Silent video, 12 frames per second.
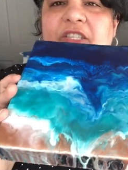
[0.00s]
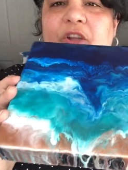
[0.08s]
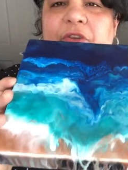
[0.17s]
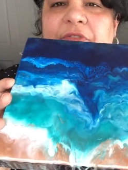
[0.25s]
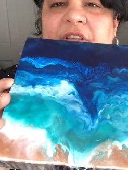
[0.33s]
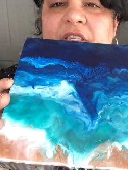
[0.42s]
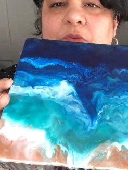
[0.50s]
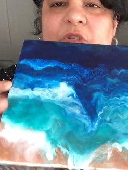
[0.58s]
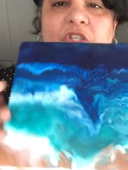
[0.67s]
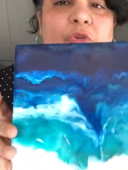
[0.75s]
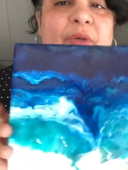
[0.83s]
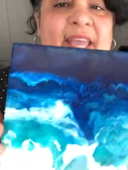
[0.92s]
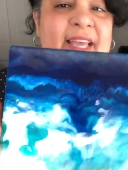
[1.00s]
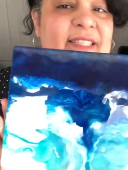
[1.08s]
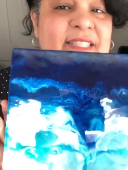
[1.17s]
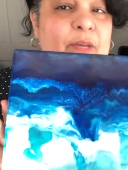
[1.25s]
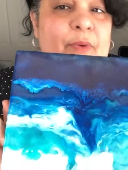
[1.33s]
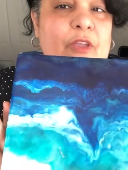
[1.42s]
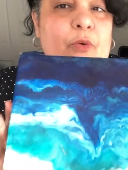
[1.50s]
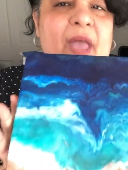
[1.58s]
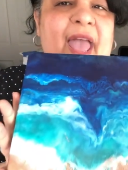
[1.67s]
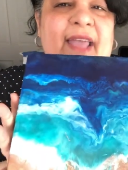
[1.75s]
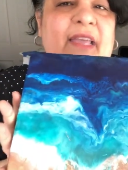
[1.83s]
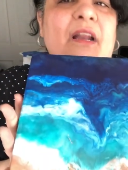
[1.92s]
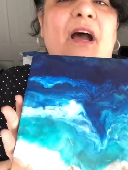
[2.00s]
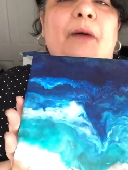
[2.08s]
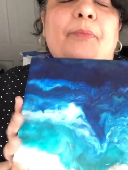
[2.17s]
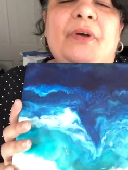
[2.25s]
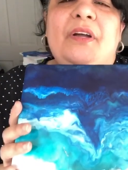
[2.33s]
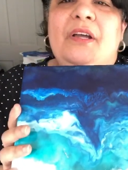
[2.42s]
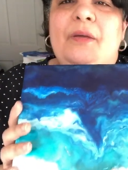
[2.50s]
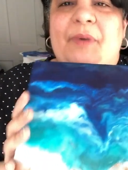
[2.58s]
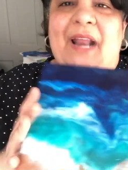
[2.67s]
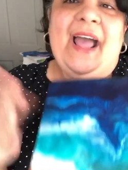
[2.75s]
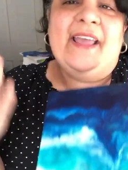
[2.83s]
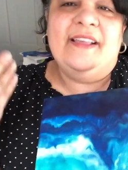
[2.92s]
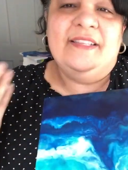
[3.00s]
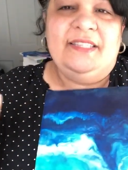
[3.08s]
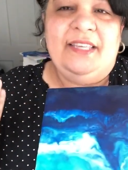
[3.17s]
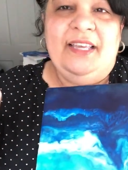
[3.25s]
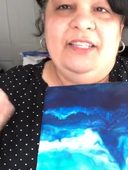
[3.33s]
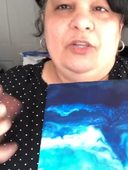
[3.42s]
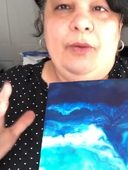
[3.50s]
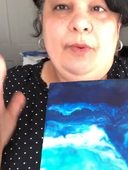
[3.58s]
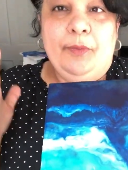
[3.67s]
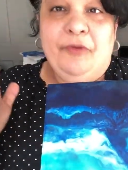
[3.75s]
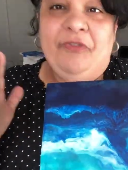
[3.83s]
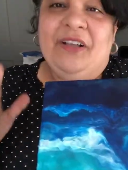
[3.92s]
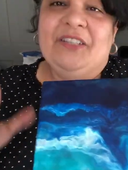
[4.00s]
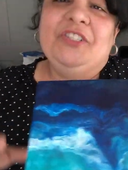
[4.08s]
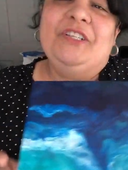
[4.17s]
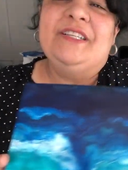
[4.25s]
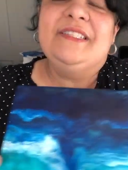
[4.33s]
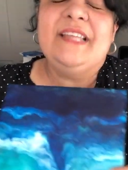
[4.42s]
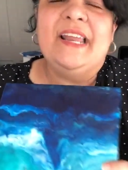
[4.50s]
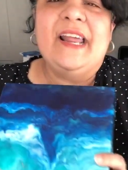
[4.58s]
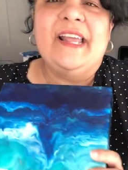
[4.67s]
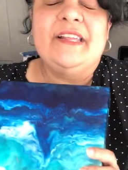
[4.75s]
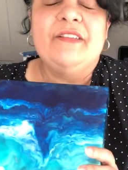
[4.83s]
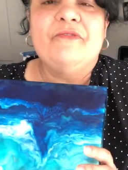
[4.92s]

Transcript: surface, which you can't see when you hang it up, but I can see it, so I'm a perfectionist, and I